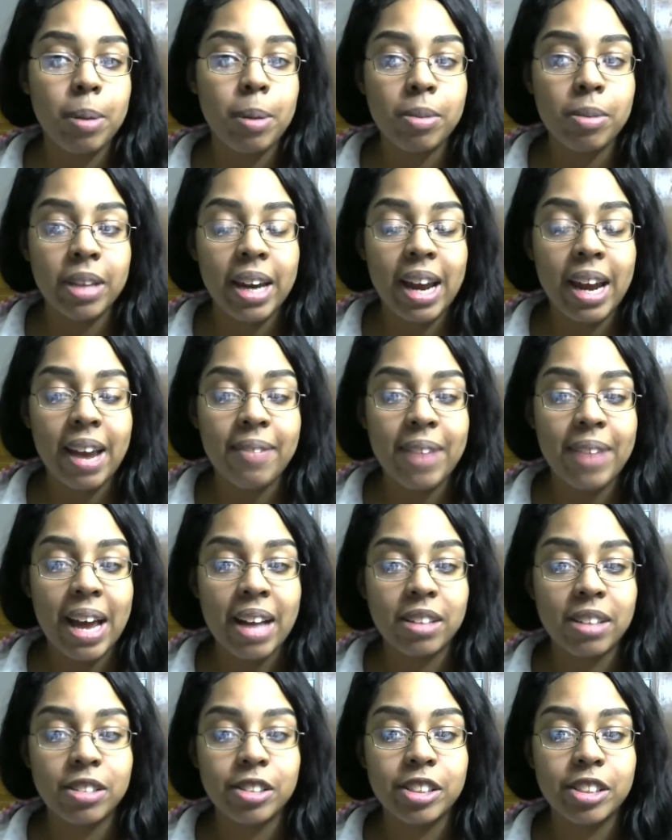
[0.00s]
people that have
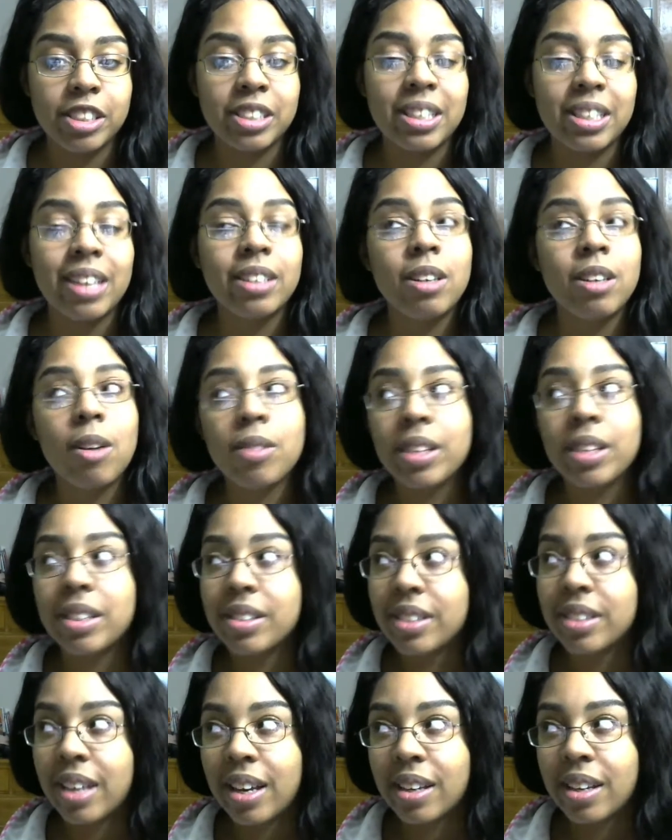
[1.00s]
allergies. I know
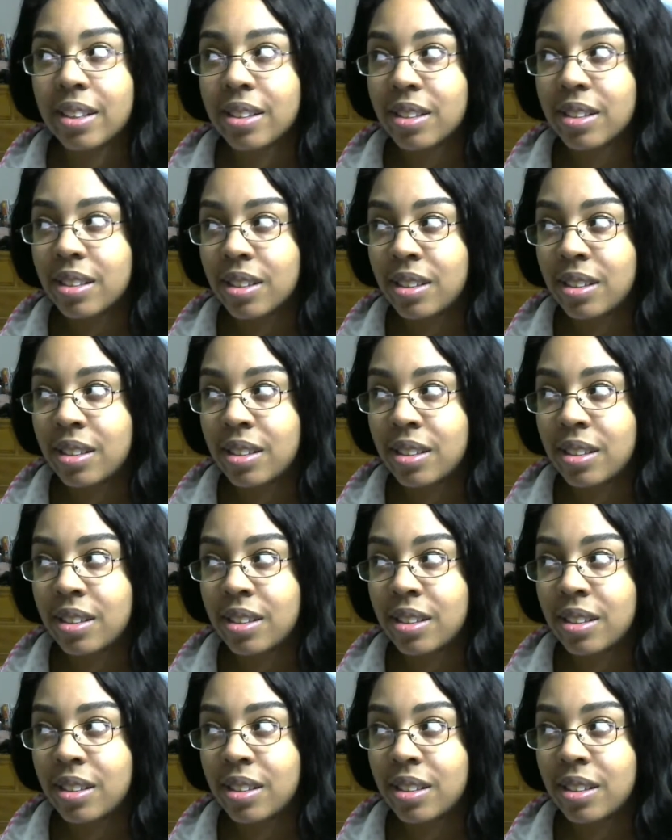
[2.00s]
they said,